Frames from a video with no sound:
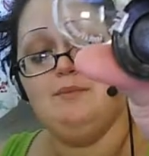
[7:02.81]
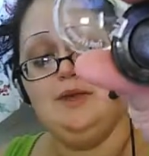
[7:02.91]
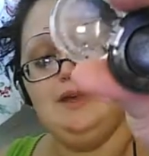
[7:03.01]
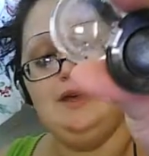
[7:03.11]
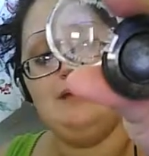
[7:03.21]

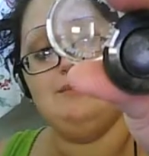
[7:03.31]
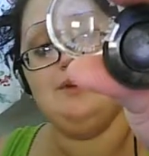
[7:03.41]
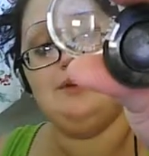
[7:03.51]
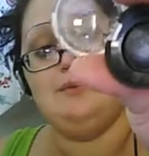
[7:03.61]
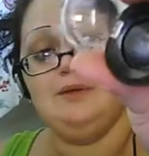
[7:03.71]
My
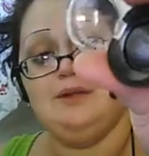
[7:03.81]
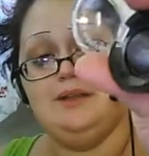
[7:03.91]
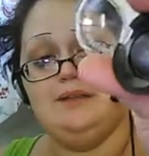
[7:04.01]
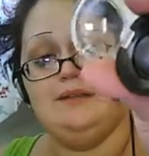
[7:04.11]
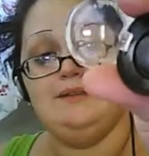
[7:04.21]
gunmetal one
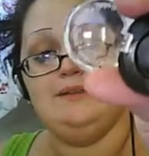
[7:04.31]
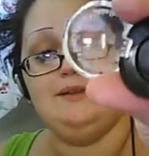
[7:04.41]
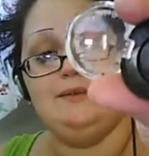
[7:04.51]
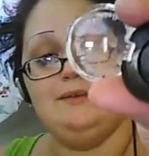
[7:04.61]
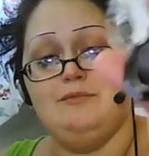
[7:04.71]
is
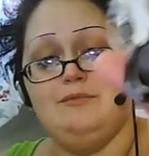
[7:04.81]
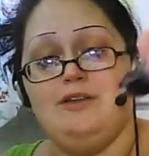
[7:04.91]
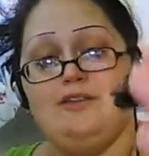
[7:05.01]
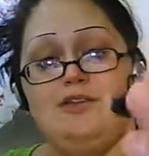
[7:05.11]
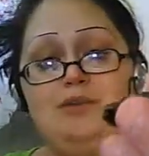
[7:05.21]
um,
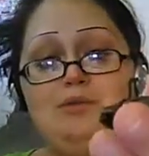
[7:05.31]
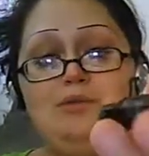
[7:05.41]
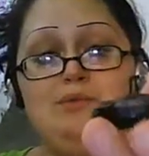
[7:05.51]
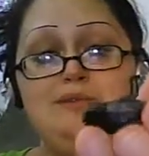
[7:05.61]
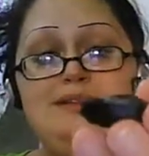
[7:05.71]
rather
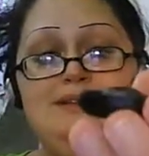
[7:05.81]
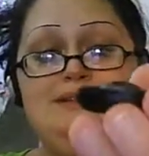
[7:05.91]
used.